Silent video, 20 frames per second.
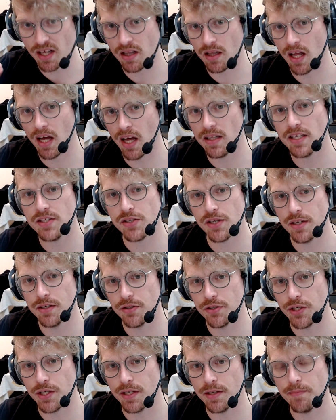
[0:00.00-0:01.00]
a lot less
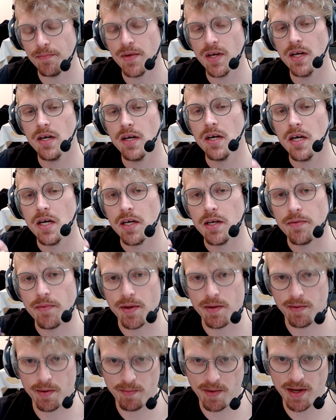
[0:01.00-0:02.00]
energy to
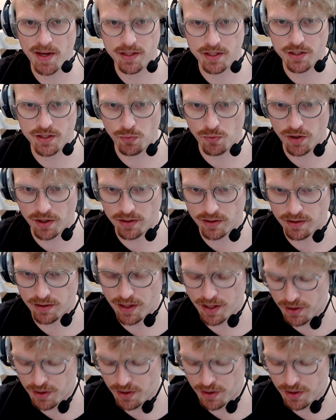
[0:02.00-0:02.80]
be able to make this run